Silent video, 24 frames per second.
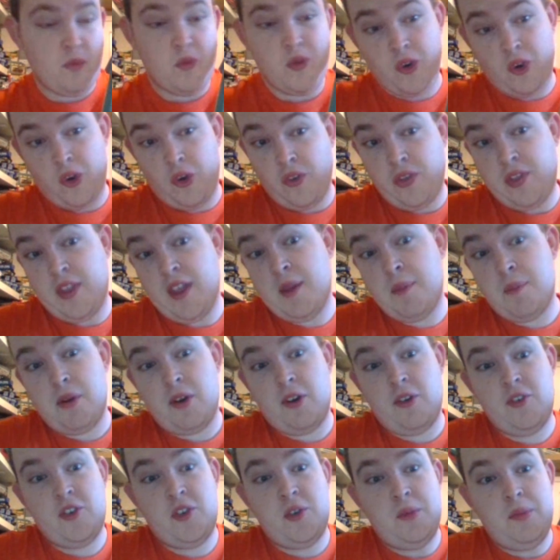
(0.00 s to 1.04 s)
could they
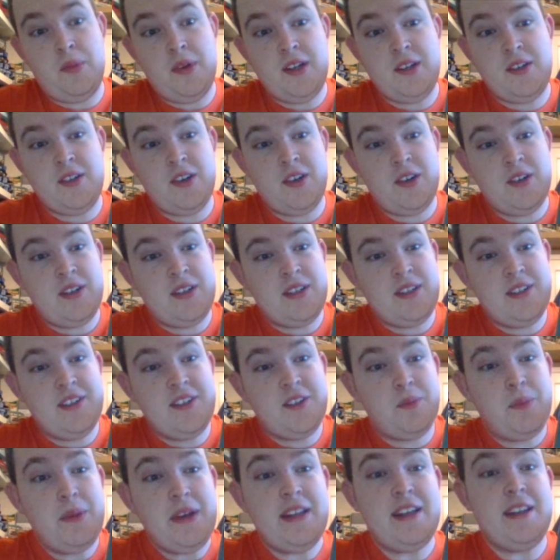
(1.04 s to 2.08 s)
possibly turn into
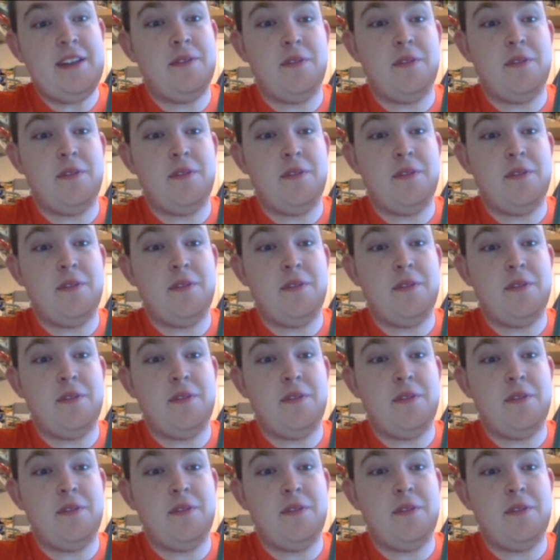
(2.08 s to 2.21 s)
Speedy